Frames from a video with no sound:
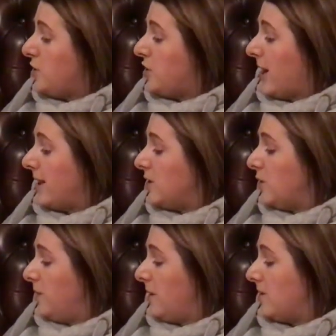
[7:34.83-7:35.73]

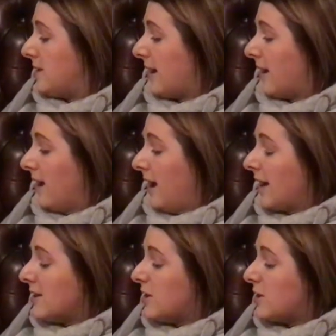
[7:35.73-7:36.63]
gentle music
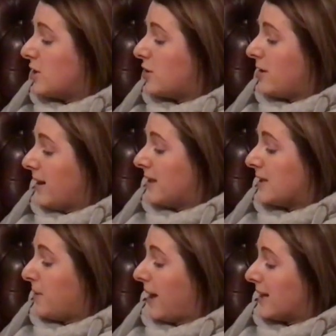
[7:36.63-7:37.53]
as the strings
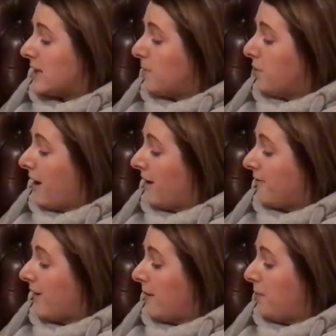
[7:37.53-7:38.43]
began to
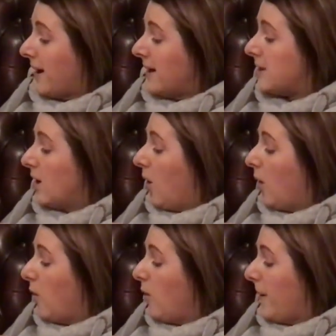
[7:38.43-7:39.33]
vibrate
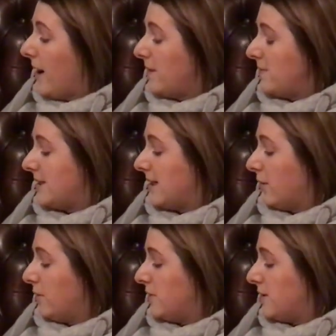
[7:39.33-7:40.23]
all by
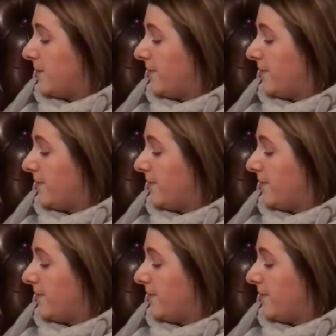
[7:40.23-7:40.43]
themselves.